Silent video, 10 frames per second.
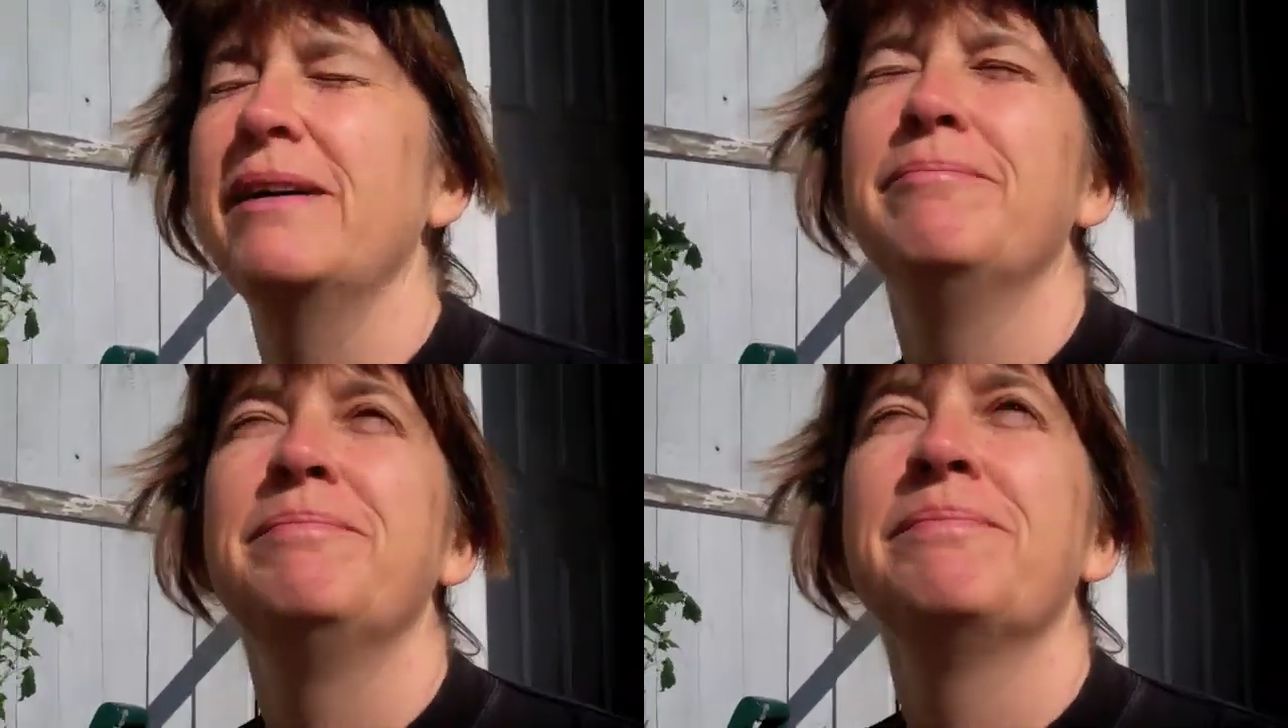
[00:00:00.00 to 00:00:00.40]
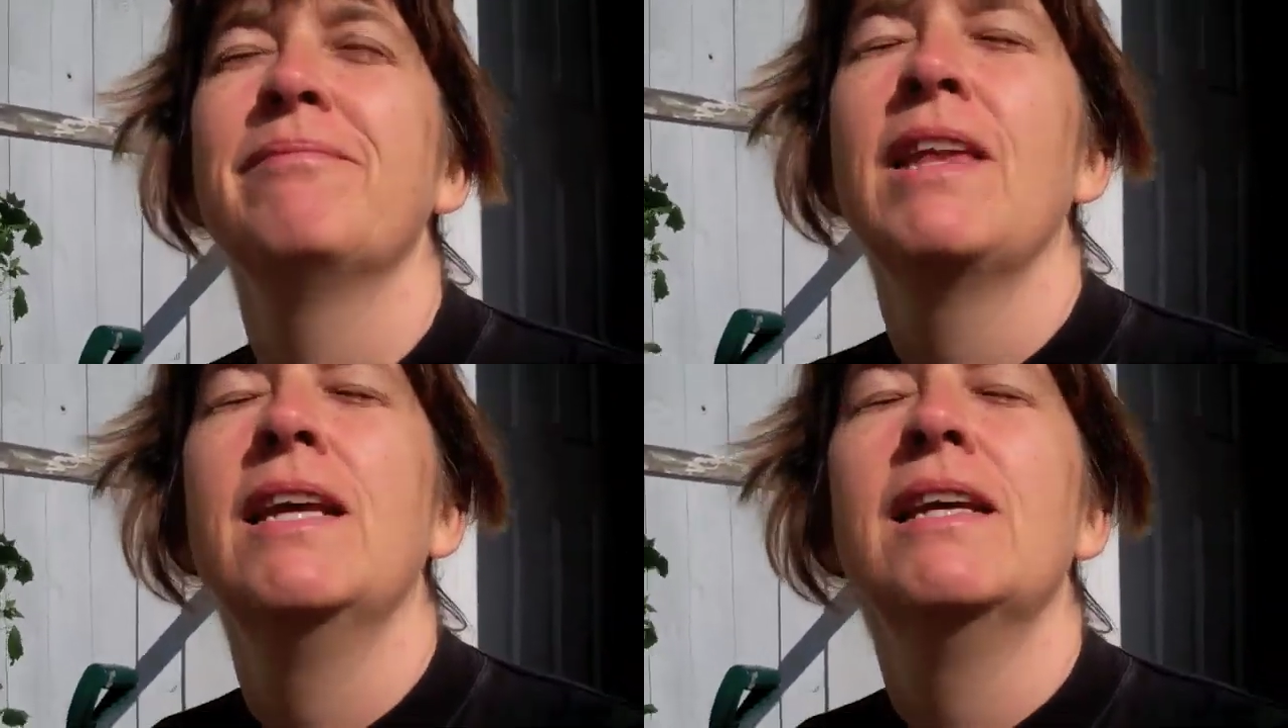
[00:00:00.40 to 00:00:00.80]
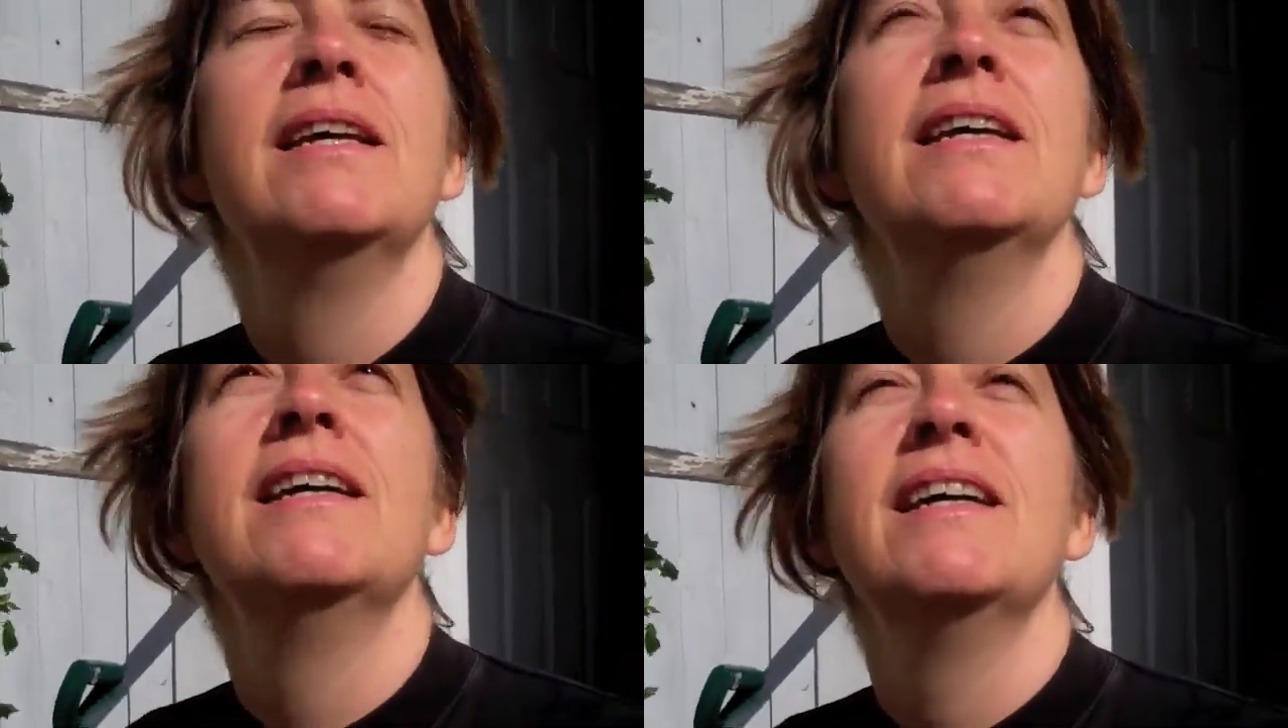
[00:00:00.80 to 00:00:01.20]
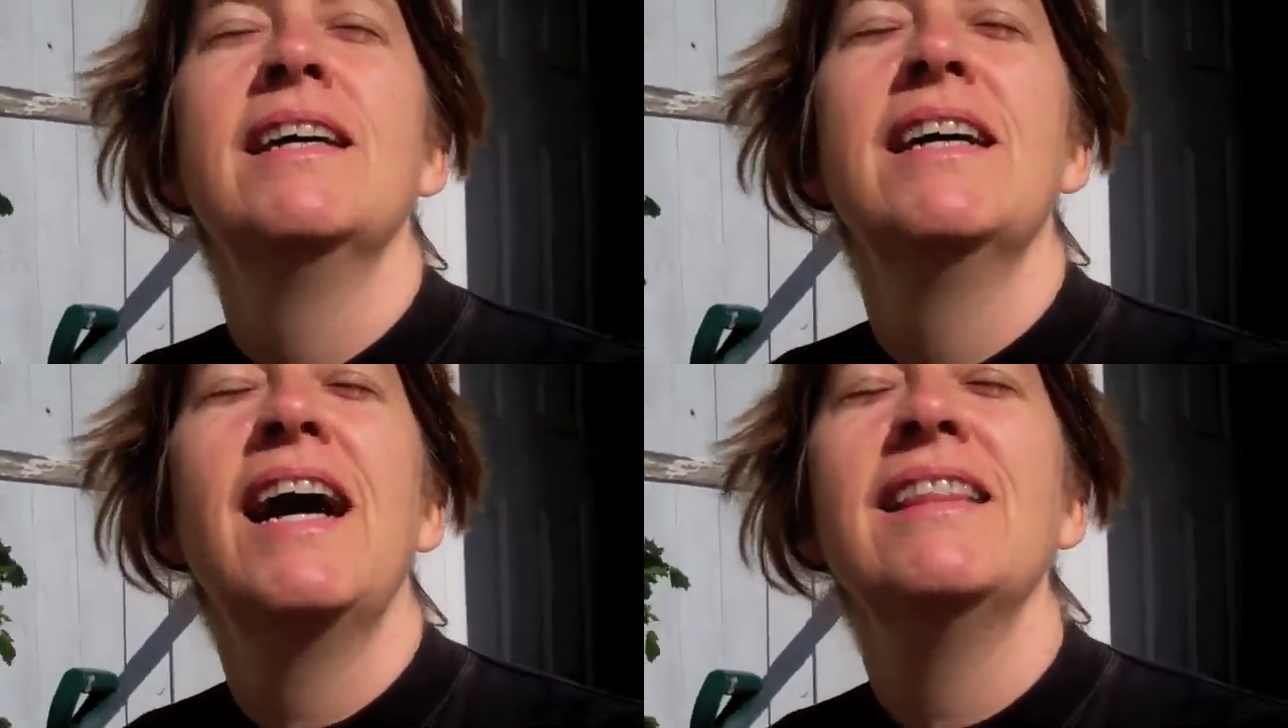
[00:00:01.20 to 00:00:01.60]
but
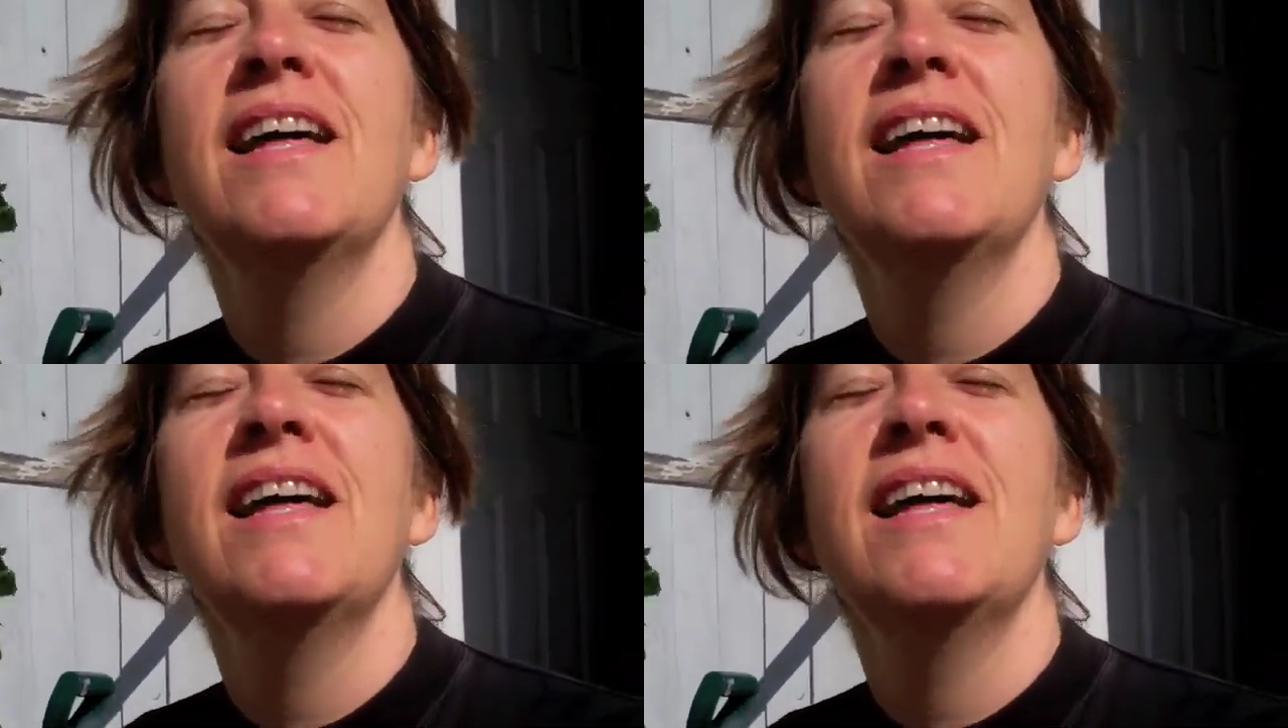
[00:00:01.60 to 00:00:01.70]
I